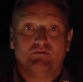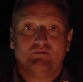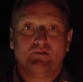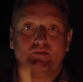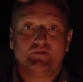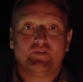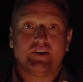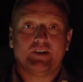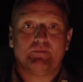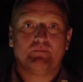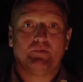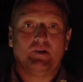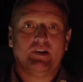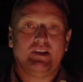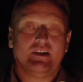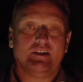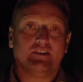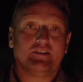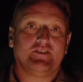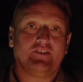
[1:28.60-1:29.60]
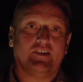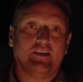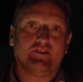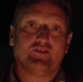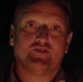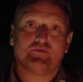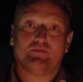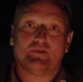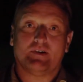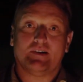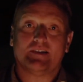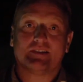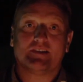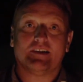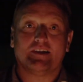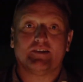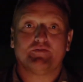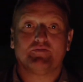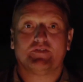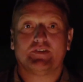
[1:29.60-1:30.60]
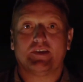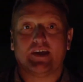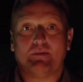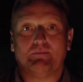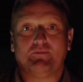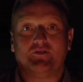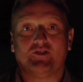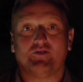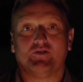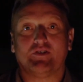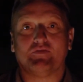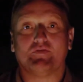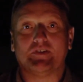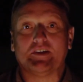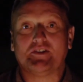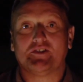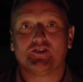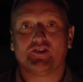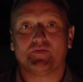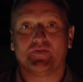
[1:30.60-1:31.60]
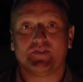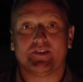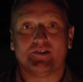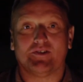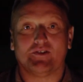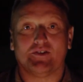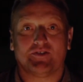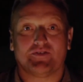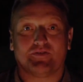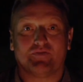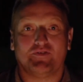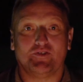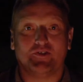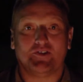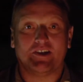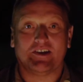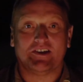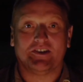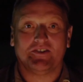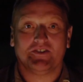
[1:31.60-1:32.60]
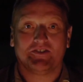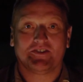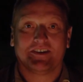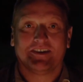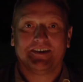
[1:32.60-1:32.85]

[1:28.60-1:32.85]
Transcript: We've had a pretty intense wildlife capture event over the last few days.